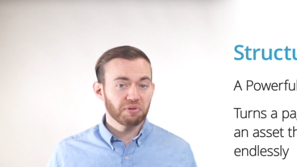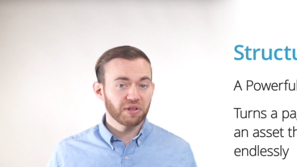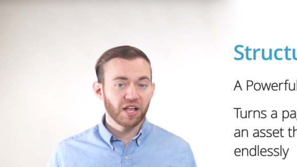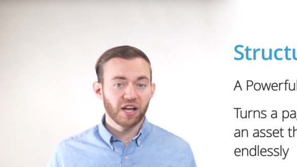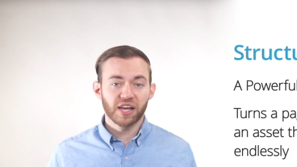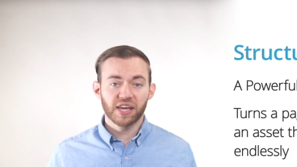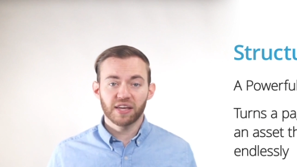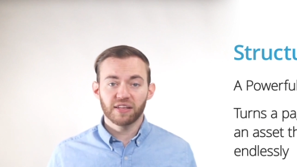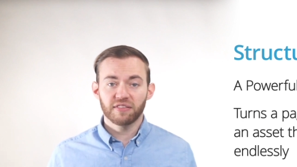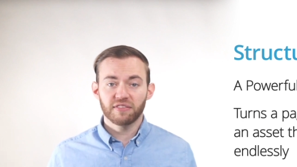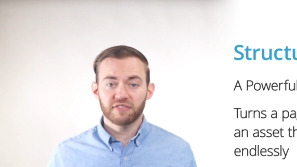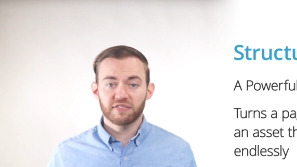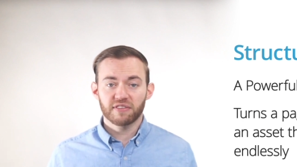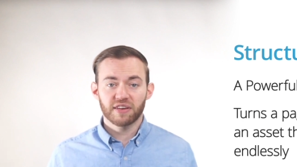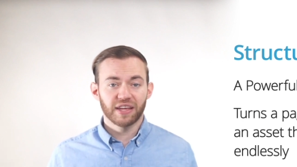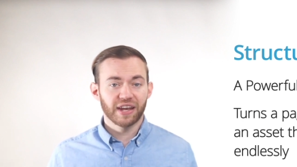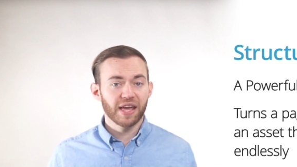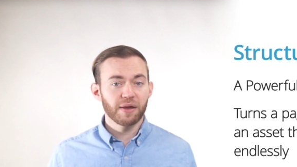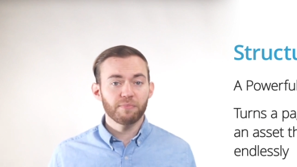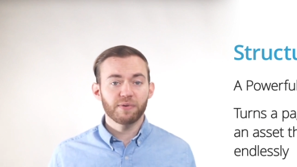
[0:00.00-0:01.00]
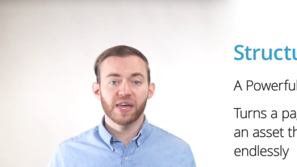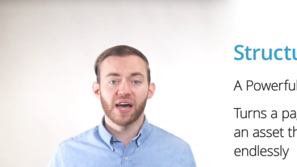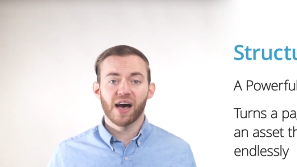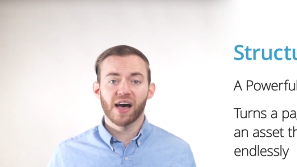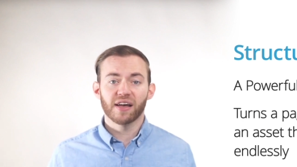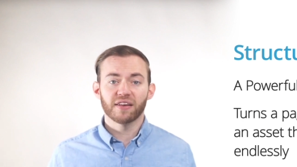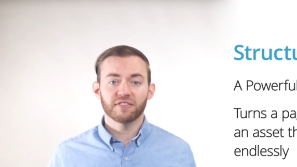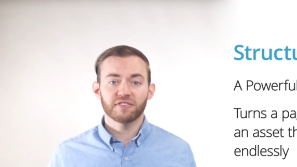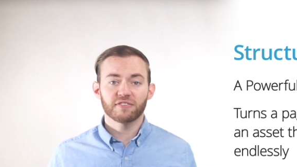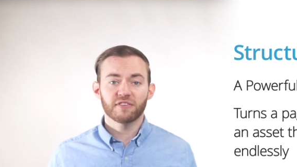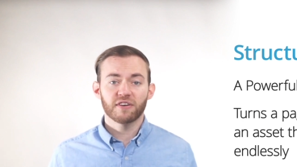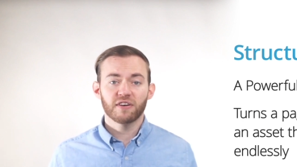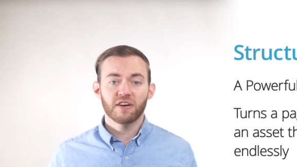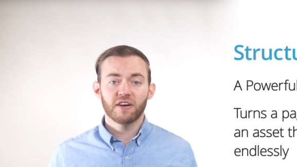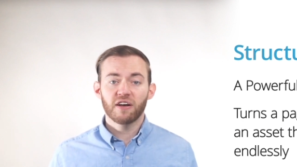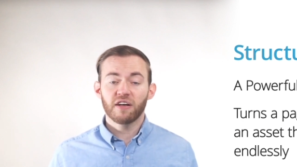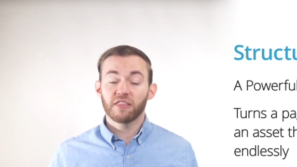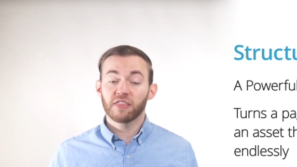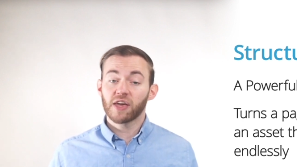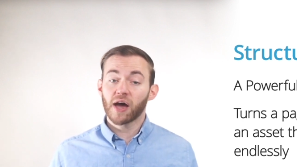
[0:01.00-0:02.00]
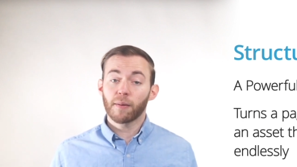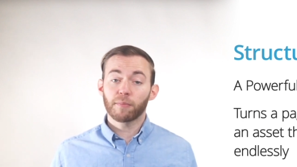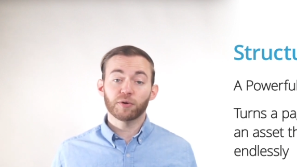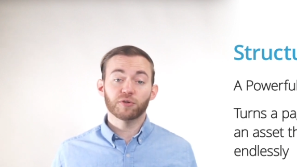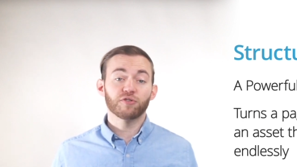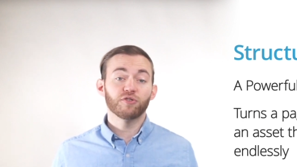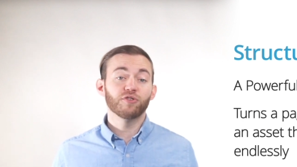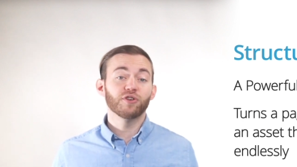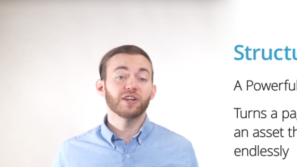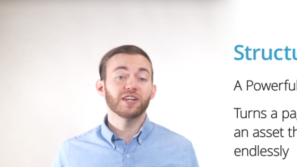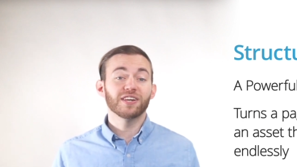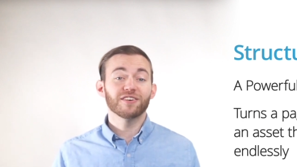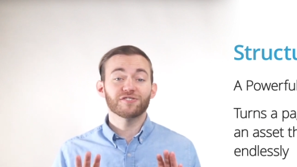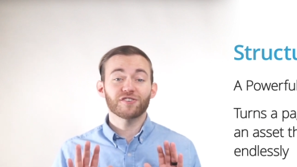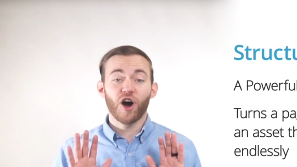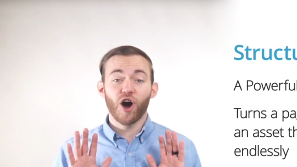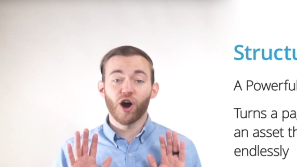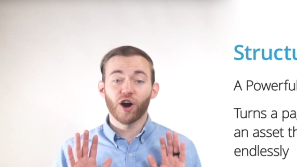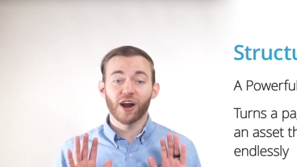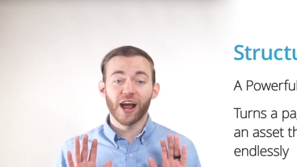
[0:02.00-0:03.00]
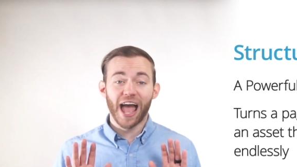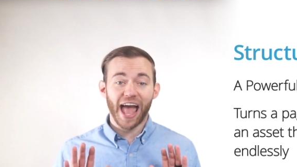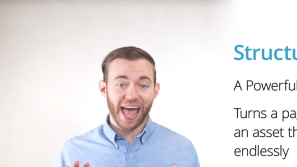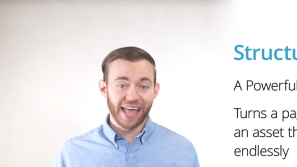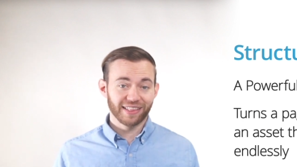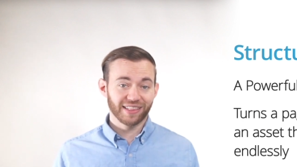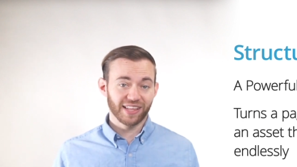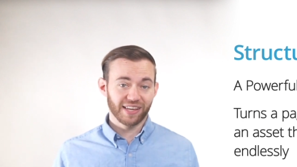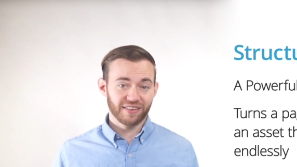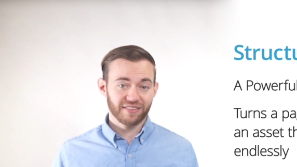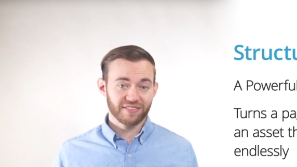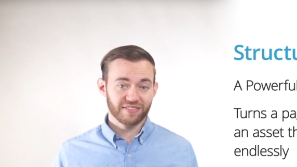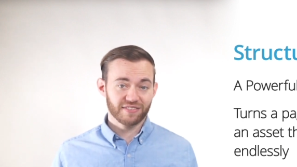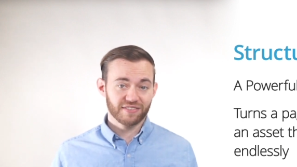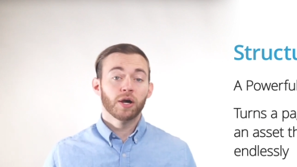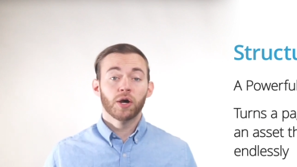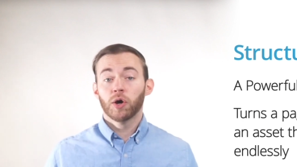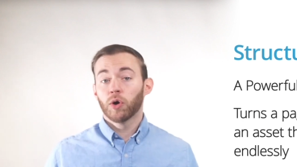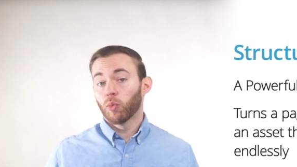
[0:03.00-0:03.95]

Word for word: plugins, and APIs, the opportunities are endless.